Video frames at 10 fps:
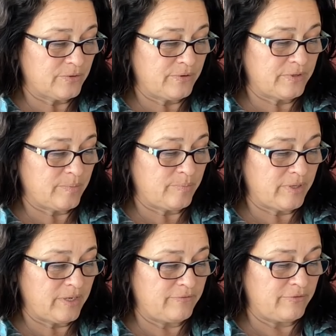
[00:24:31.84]
Throwing the
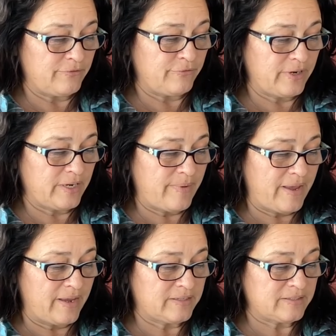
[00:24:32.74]
blame for Freddie
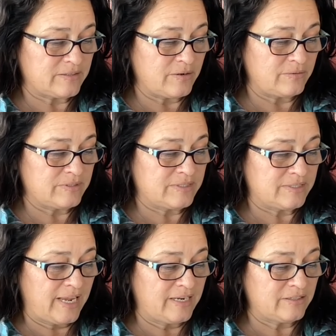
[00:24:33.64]
Mac's own
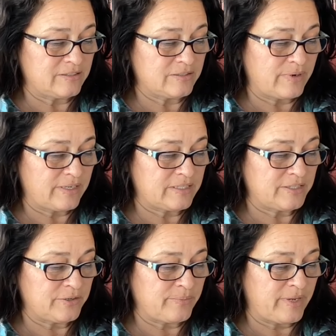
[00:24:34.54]
scandalous
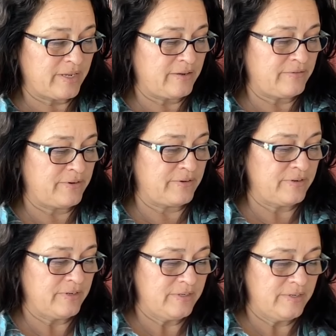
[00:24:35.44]
racketeering behavior
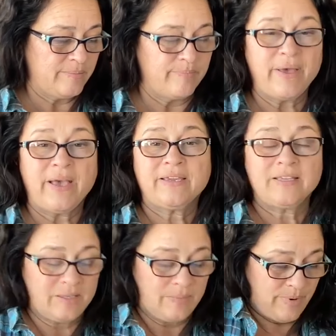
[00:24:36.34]
back
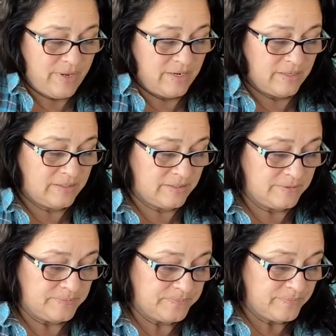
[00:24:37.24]
at the banks.
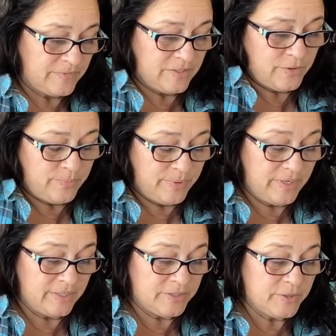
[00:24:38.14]
So
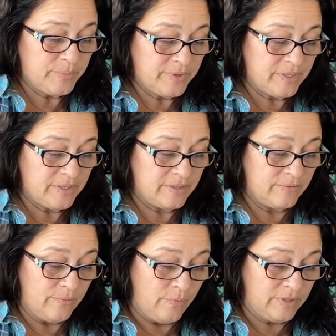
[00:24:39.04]
being interpreted,
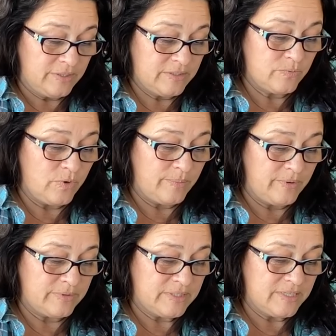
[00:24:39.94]
what this
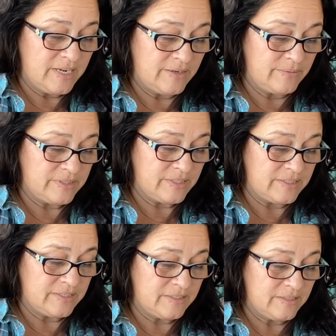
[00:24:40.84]
woman was saying was
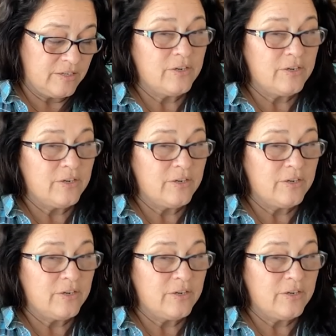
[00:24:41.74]
this: